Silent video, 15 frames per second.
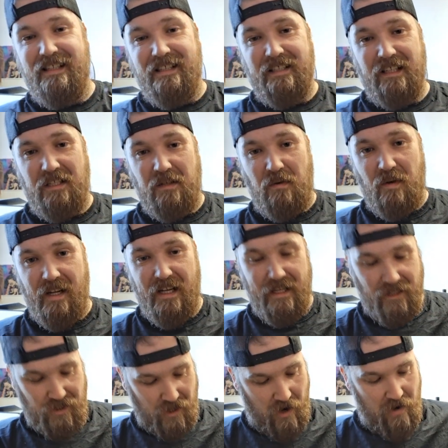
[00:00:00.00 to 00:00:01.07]
the
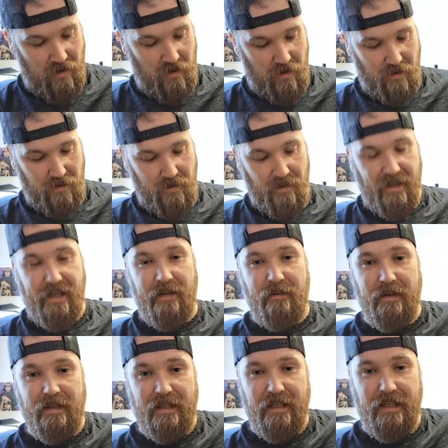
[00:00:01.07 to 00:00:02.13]
charcoal tweed
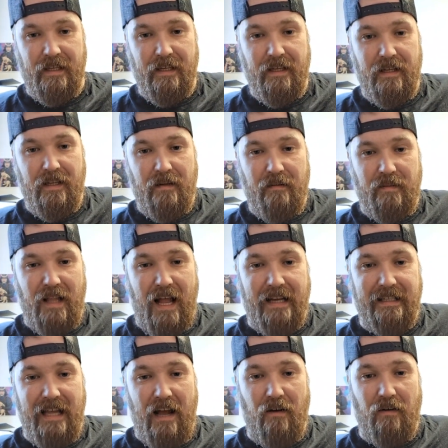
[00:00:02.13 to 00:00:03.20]
with the
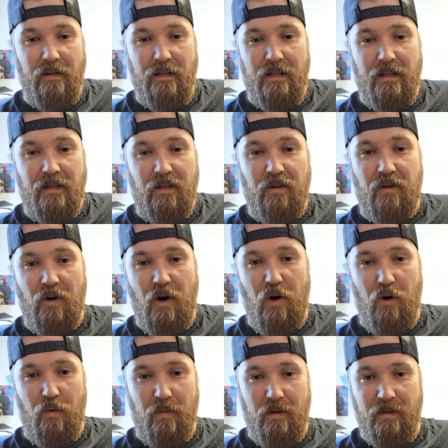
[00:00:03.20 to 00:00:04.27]
blacked out
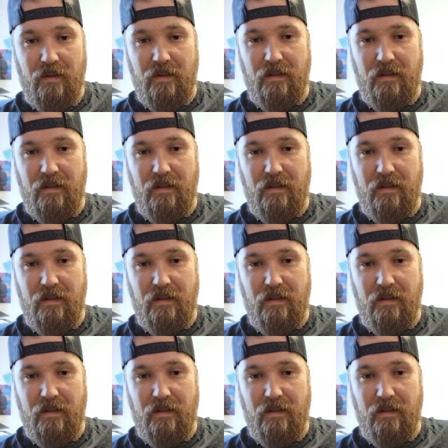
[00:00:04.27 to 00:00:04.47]
chrome